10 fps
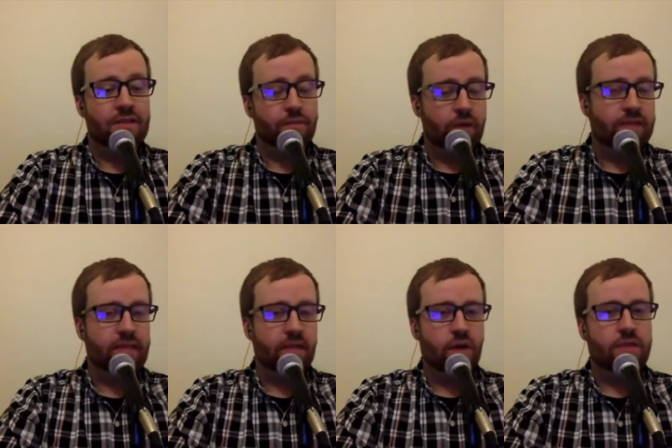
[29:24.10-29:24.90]
a
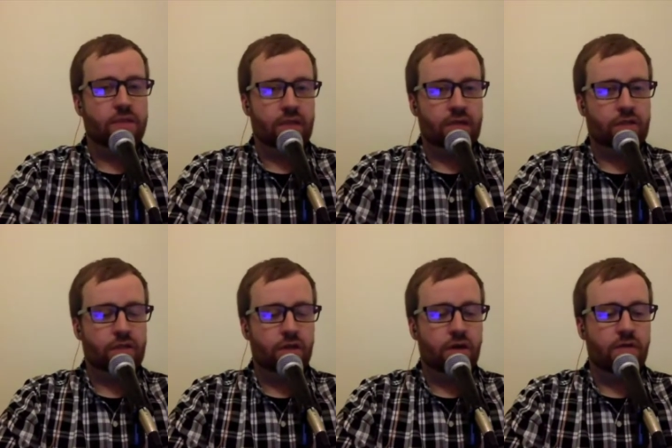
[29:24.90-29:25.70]
surprisingly large
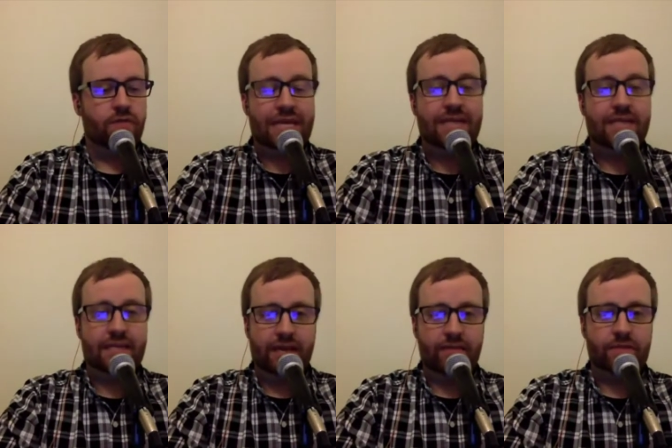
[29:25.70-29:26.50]
selection of
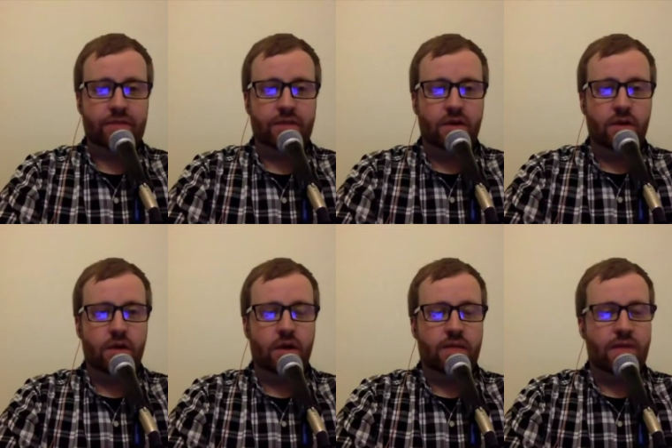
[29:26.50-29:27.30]
indie games,
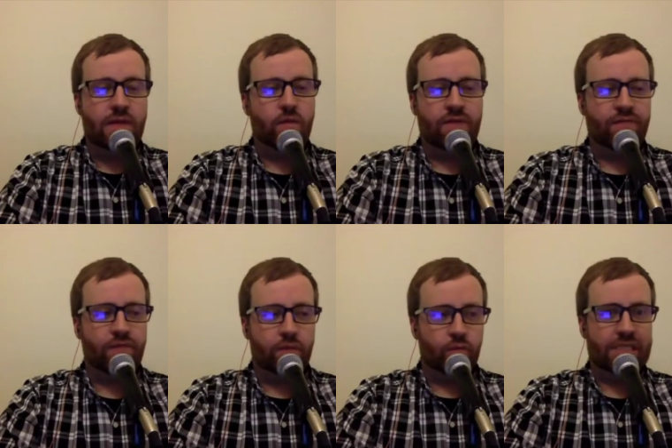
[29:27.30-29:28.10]
um, everywhere
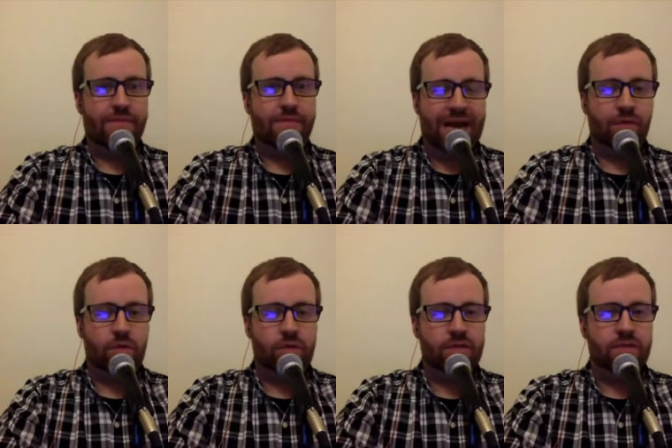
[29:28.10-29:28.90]
from really
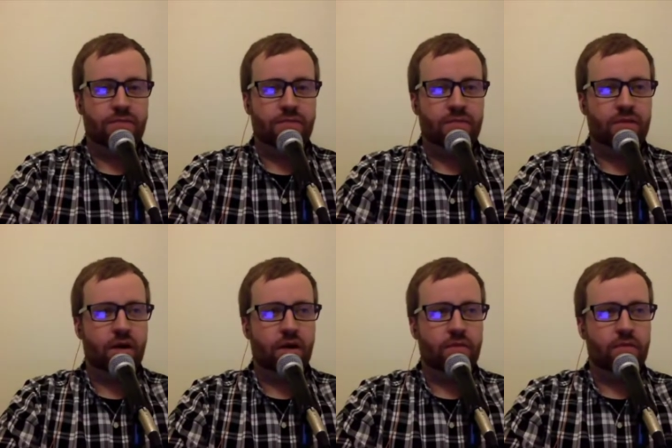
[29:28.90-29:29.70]
bad ones
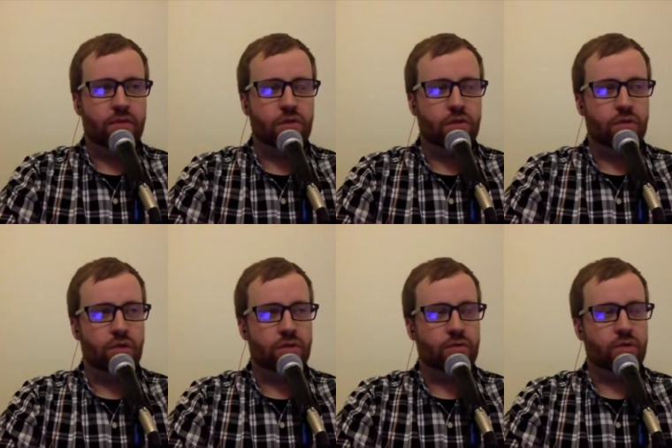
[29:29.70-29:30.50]
um,
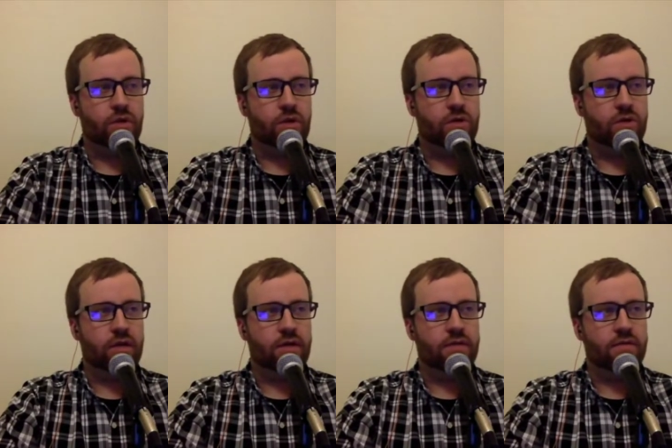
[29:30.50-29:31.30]
shoot, there was one
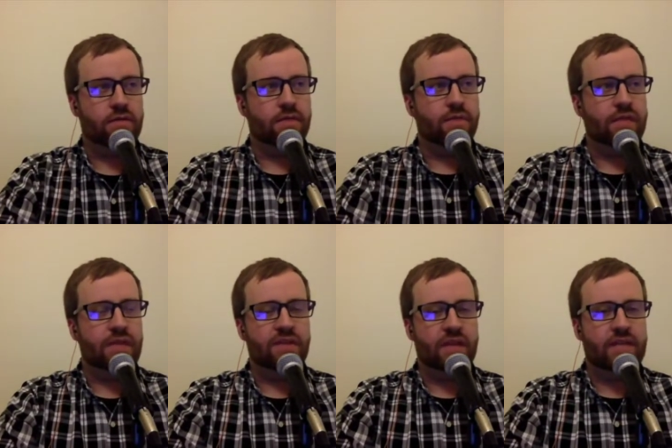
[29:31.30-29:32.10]
called uh,
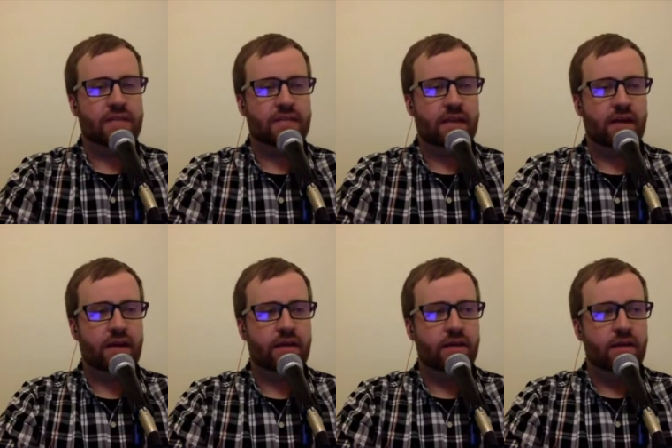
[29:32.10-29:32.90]
Something in the Night
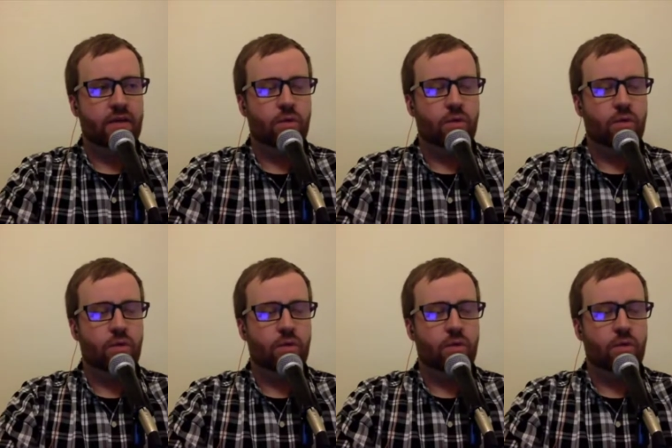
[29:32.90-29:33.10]
Sky.